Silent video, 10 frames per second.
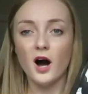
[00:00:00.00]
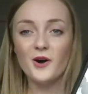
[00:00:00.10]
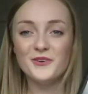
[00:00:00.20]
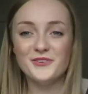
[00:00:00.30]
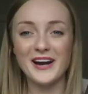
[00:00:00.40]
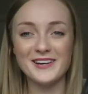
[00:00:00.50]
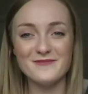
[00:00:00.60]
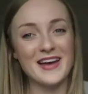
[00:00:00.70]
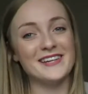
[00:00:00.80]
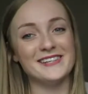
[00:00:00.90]
I would
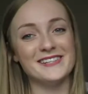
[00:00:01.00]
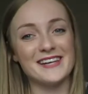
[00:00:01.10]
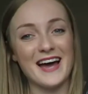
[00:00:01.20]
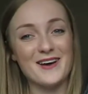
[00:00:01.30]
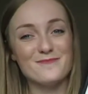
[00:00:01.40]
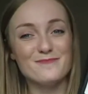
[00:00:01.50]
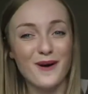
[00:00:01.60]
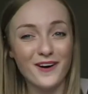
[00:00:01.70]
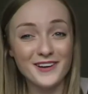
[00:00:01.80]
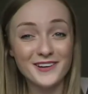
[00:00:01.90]
recommend
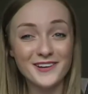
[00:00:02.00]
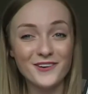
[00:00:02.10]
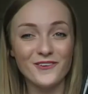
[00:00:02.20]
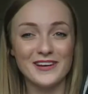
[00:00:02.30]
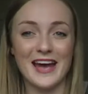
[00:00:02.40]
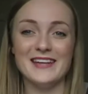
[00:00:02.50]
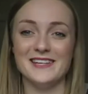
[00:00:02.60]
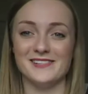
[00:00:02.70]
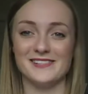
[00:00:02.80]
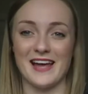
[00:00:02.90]
buying or
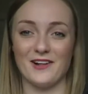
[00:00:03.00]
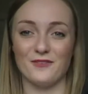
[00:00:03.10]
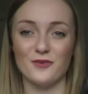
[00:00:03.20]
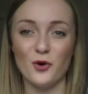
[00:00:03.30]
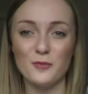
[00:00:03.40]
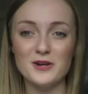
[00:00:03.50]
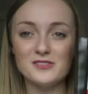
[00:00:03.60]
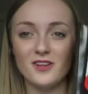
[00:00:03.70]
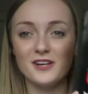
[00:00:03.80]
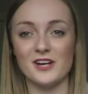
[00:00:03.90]
getting yourself
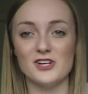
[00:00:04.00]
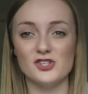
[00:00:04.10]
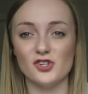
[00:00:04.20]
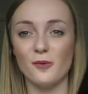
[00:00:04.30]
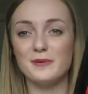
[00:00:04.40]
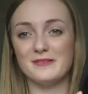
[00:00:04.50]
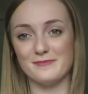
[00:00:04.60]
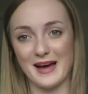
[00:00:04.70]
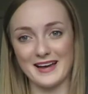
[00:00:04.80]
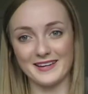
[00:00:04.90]
almost like a shopping
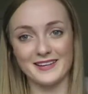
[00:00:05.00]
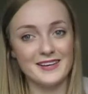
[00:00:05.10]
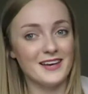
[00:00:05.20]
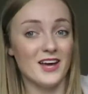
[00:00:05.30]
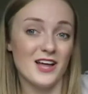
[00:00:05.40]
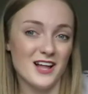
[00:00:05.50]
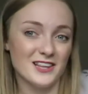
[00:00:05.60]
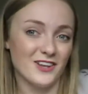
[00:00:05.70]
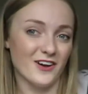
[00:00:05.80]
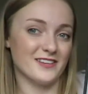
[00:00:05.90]
bag
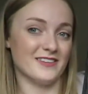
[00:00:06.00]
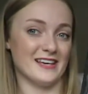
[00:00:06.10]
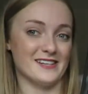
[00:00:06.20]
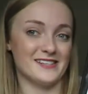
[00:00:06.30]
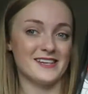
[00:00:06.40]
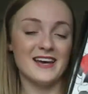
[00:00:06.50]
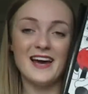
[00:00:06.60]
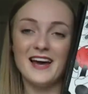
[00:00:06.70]
like this.